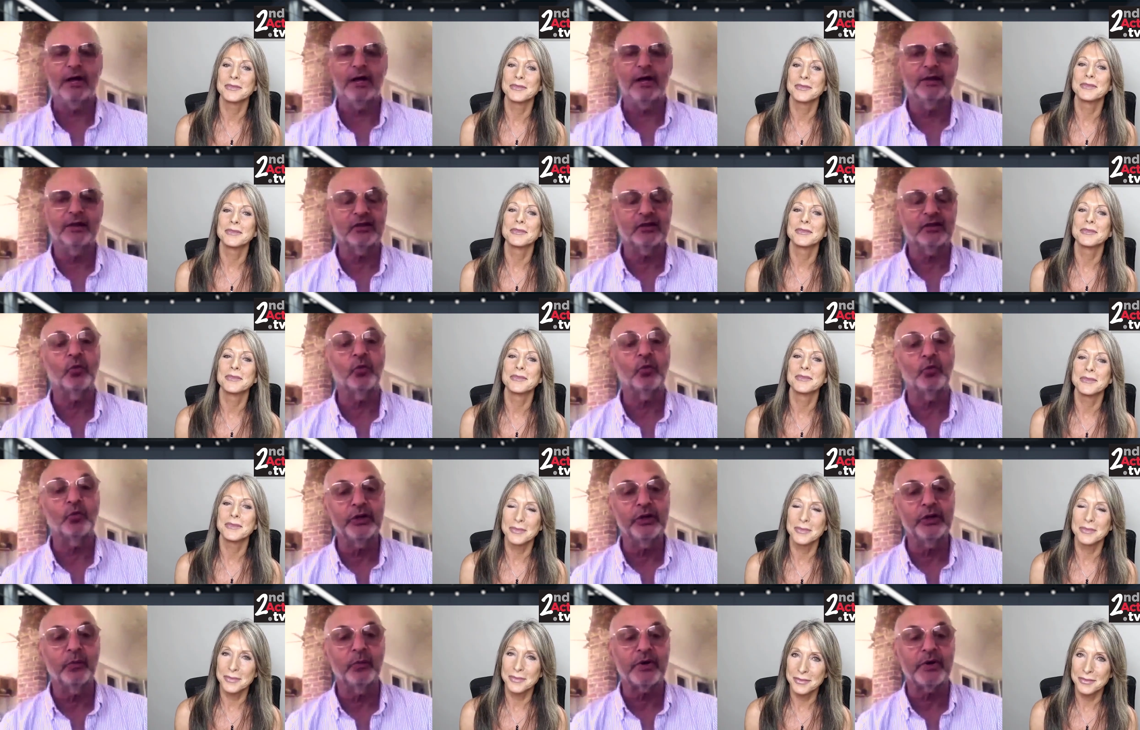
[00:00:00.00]
Speaker 1: and that's
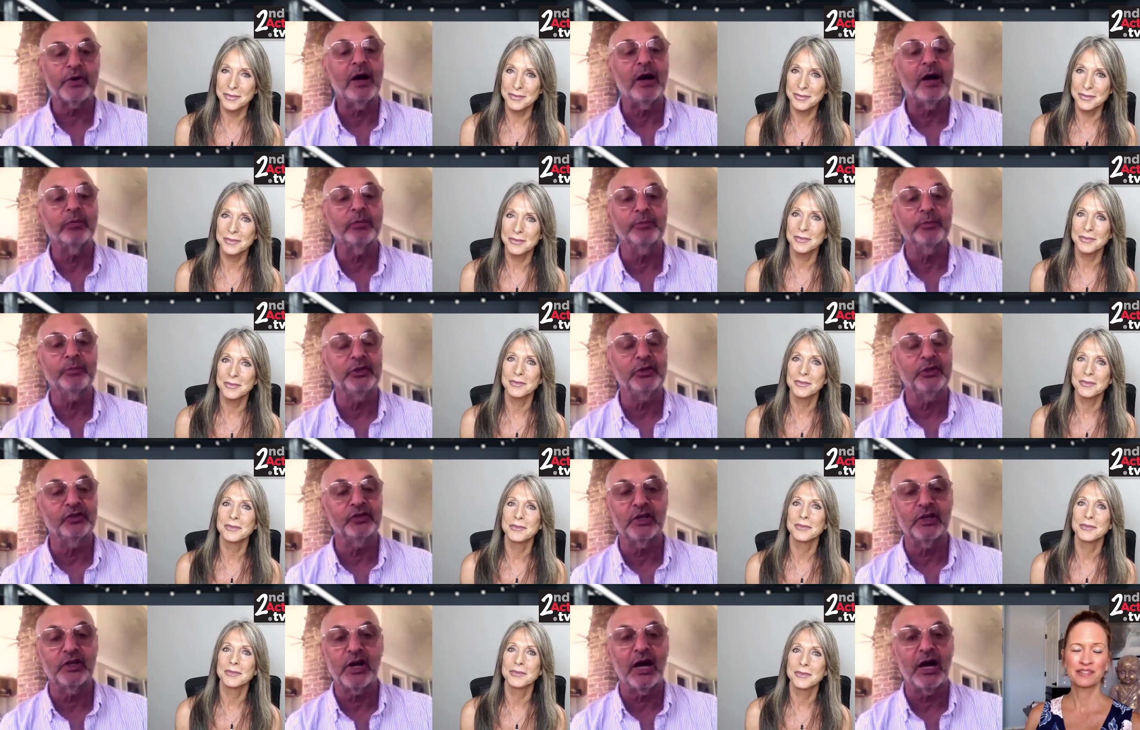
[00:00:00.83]
a real problem
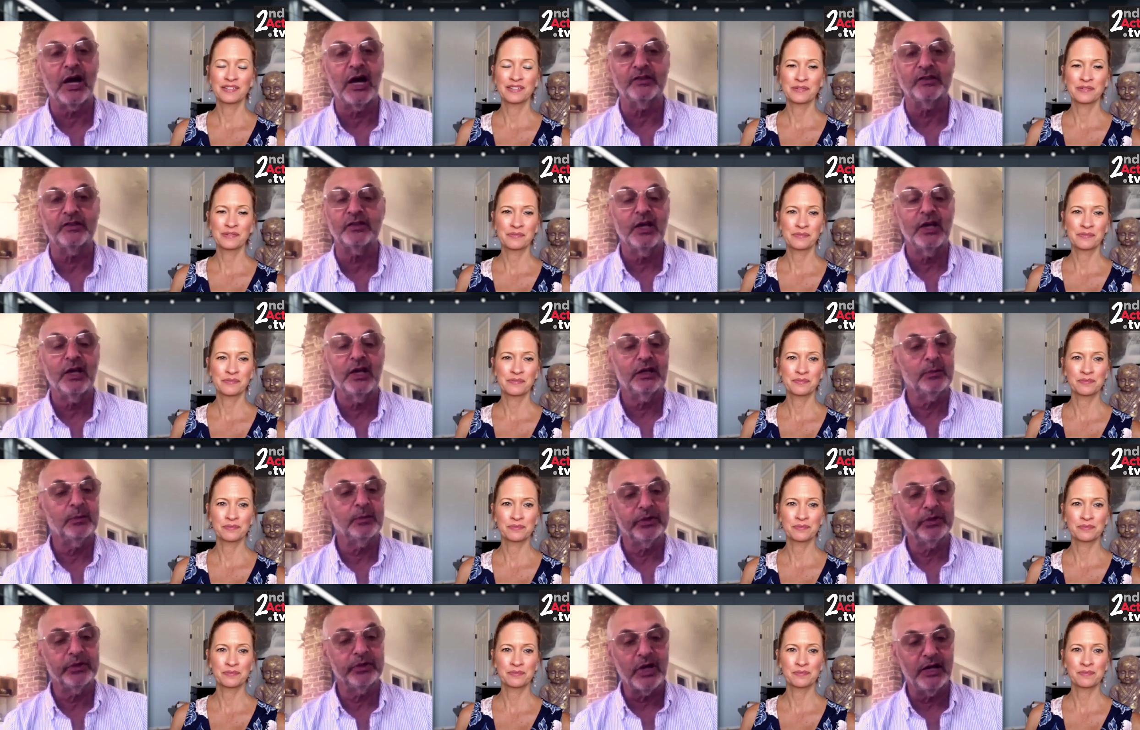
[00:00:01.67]
because guys
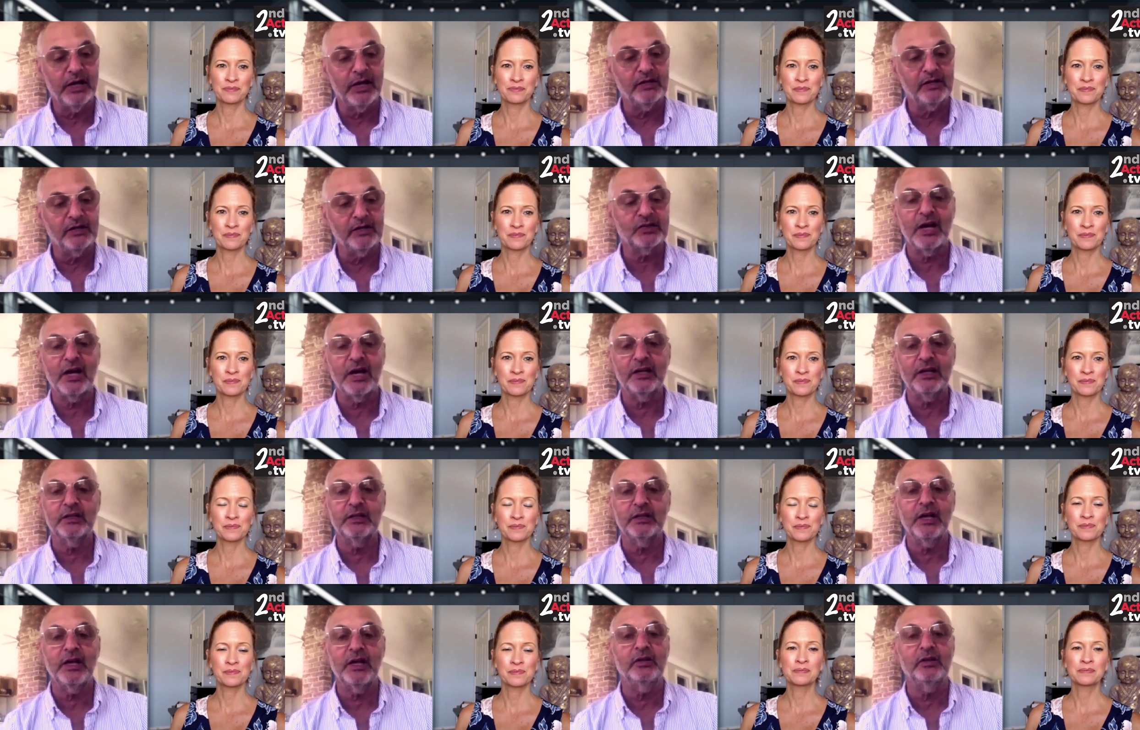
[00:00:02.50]
get
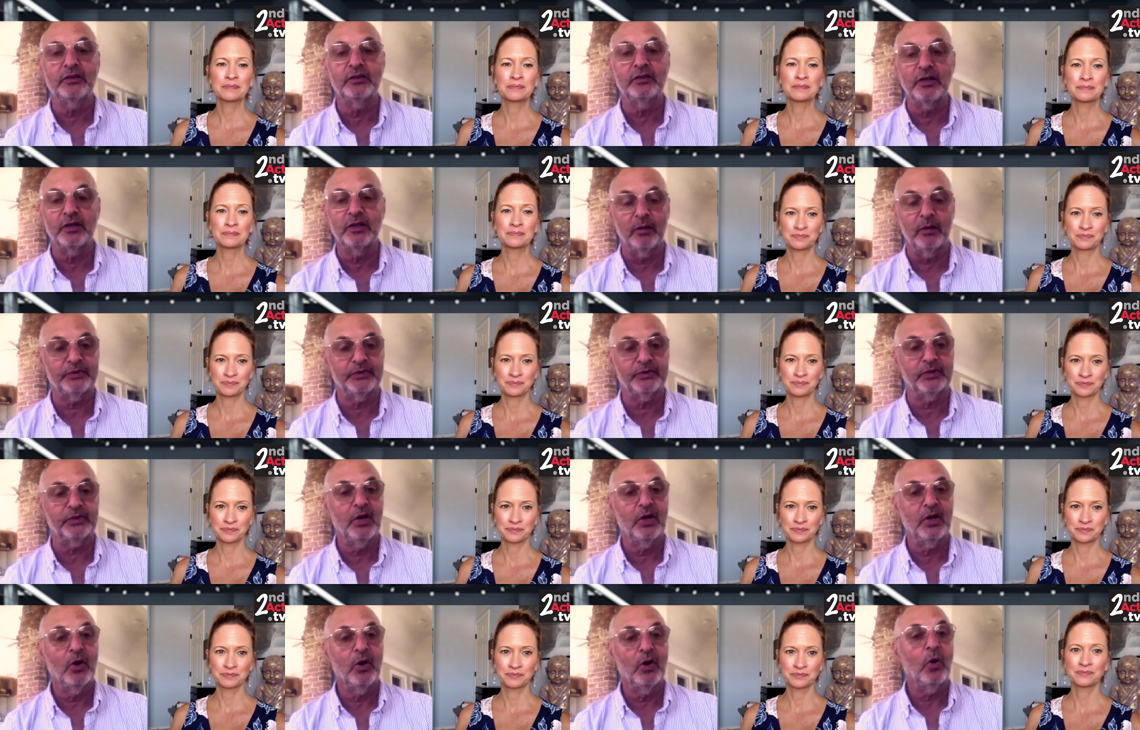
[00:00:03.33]
blindsided and
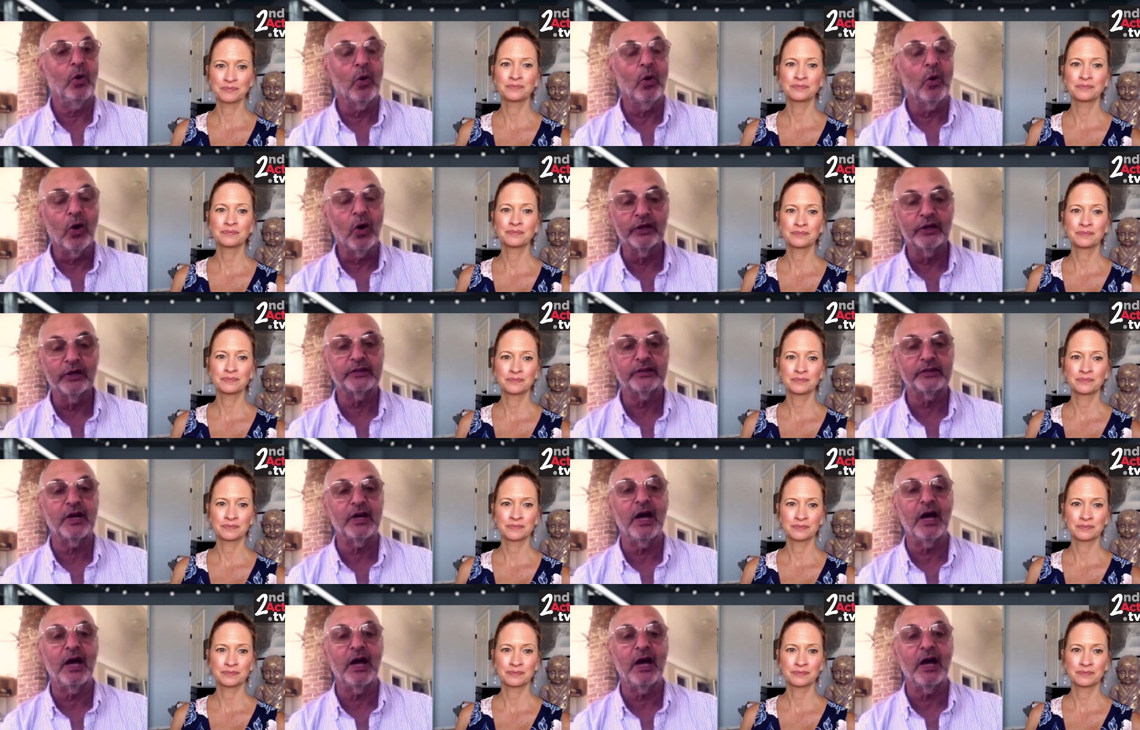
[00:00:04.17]
dumped all the